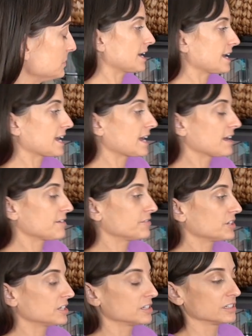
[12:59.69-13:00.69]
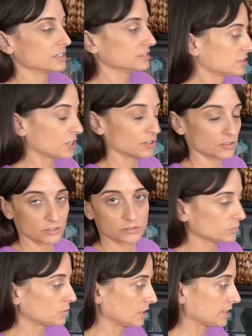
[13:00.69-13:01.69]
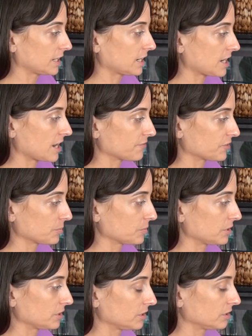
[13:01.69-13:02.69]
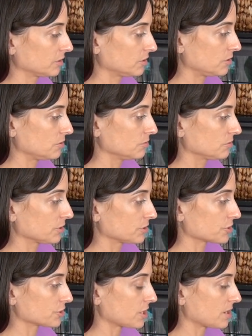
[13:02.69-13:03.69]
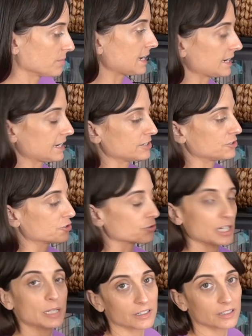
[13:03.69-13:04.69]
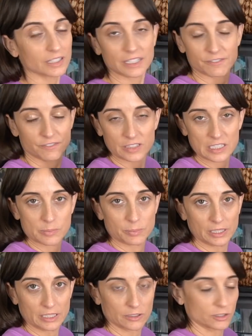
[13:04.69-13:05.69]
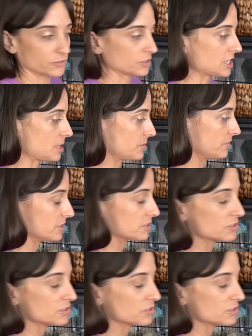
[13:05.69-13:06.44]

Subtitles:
I have a tunnel, one that I got from the Cute Critter Shop, and I drape a like fleece blanket over top of it.